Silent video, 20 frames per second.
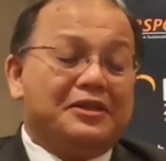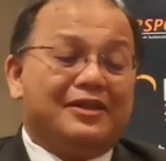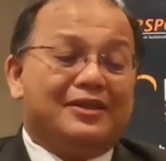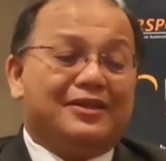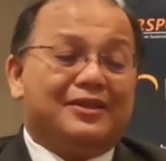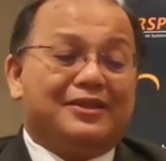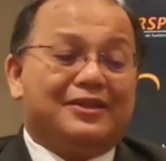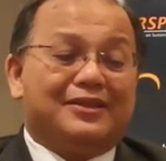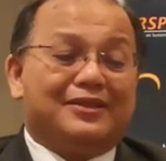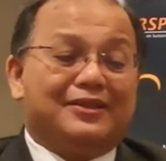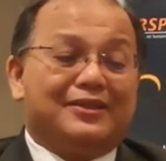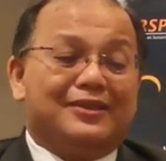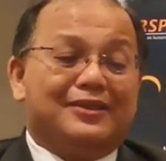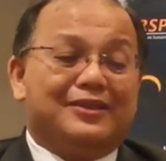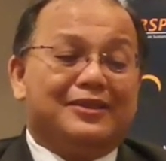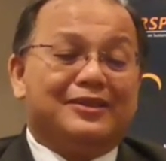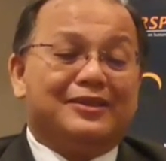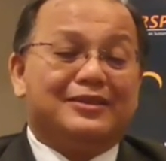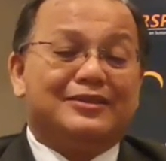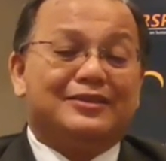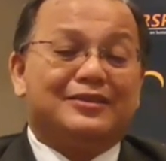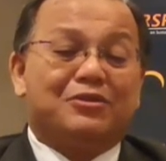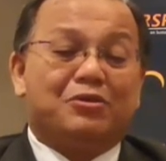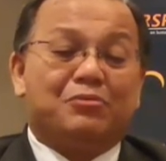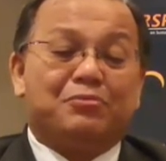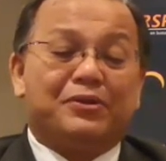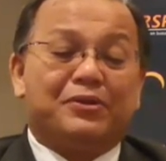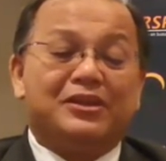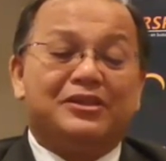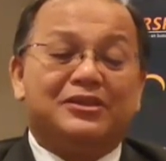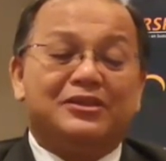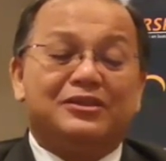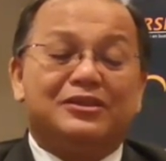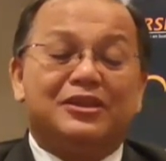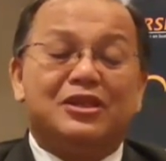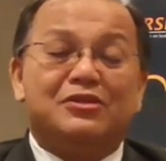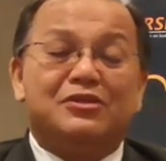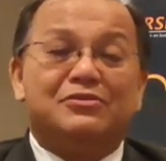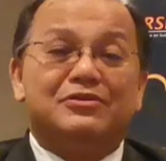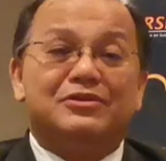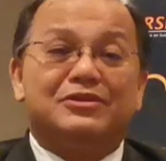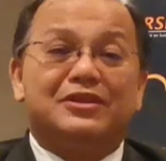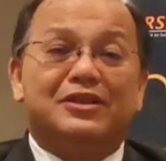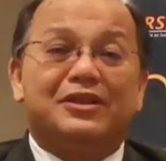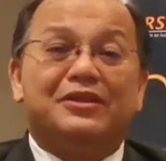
in his operations they use